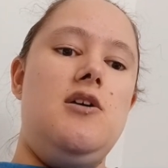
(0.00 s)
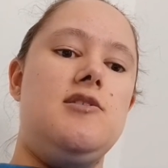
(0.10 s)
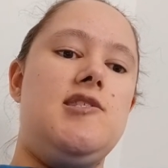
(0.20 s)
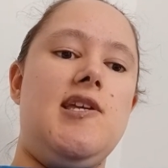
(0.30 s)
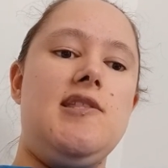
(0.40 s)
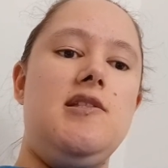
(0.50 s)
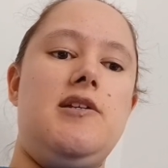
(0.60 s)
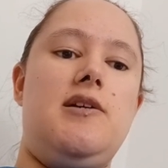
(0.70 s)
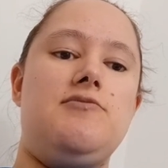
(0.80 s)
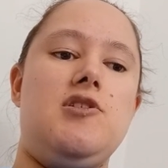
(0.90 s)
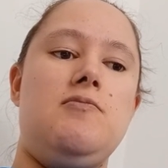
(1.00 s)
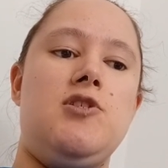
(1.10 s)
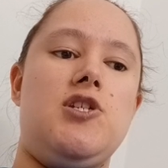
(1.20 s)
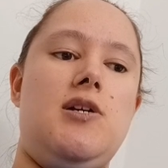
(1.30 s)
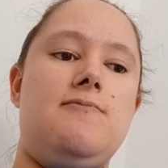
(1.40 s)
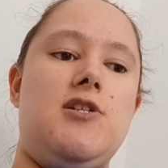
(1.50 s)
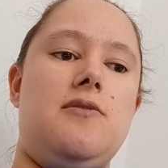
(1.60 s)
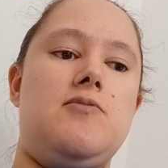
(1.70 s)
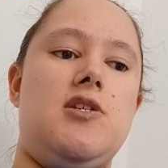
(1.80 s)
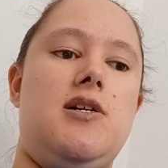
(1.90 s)
suddenly I've just finished that
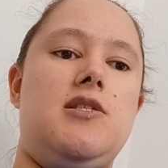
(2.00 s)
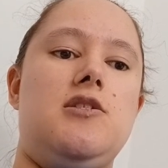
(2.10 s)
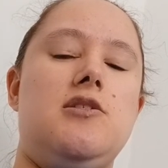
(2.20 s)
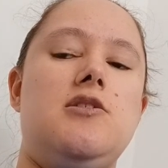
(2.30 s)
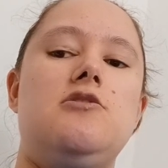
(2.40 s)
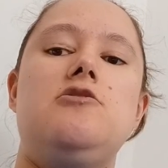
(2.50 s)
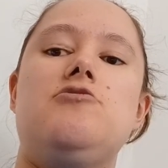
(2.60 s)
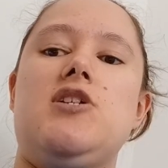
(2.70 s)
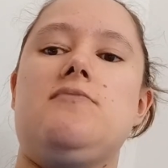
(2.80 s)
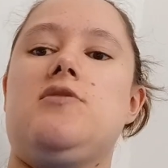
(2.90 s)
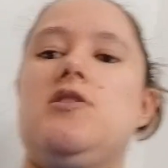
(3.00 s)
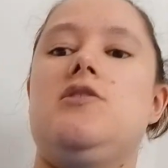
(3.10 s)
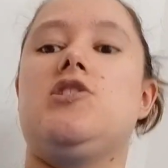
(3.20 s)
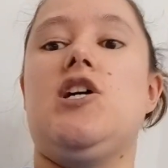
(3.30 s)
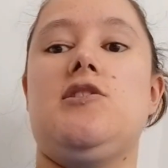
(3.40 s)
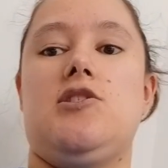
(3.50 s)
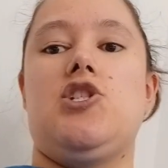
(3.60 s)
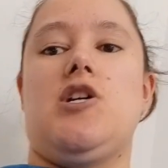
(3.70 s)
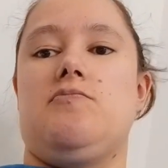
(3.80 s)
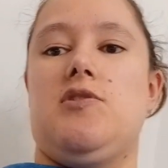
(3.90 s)
chapter and then the new chapter is Jen's
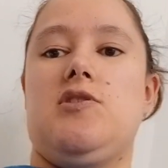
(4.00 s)
chapter.